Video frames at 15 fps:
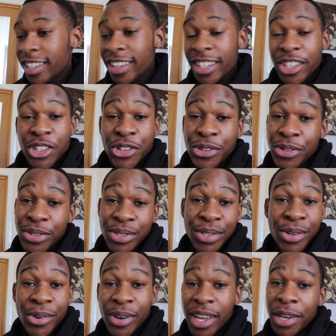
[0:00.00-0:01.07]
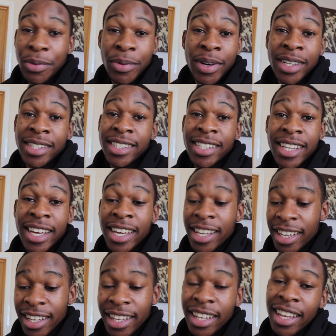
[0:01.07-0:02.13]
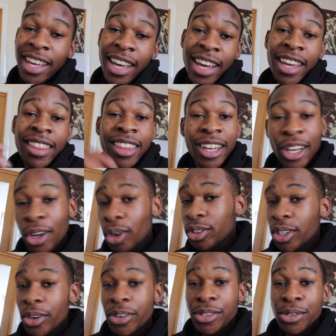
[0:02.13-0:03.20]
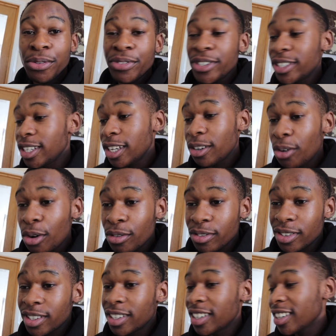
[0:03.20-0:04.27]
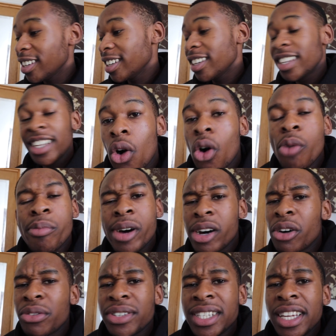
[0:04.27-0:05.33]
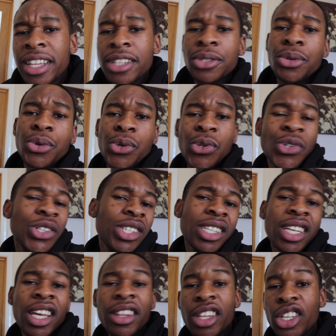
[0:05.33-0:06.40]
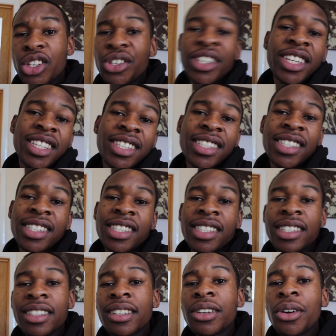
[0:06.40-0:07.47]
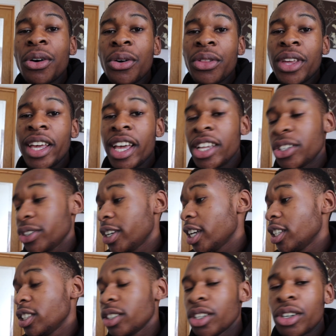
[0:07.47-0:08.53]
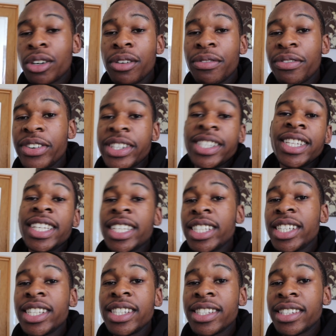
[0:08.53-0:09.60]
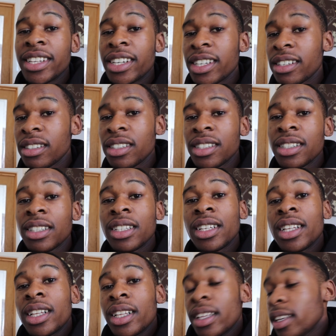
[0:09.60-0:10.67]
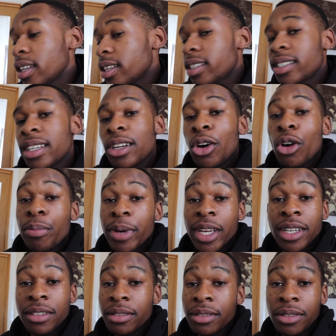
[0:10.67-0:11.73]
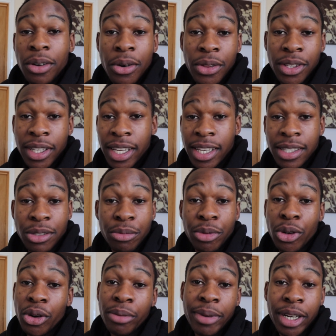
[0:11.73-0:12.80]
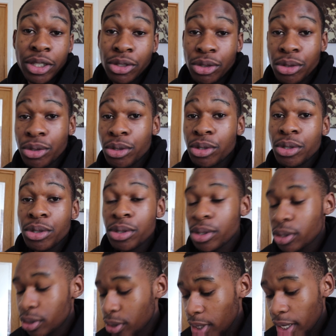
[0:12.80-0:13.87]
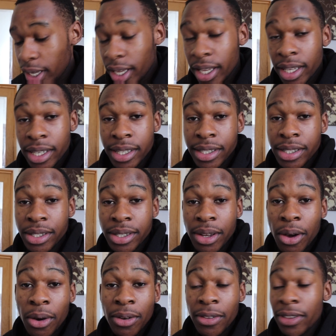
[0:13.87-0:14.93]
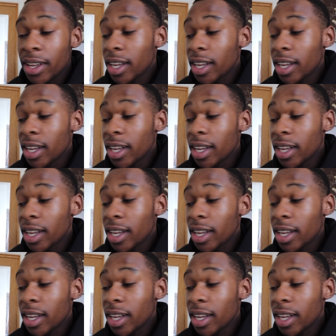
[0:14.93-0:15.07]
the news or anyone saying the lockdown is officially over. Oh, but obviously the schools and the unis or the educational facilities that are still open, all the kids will be going back to school and all of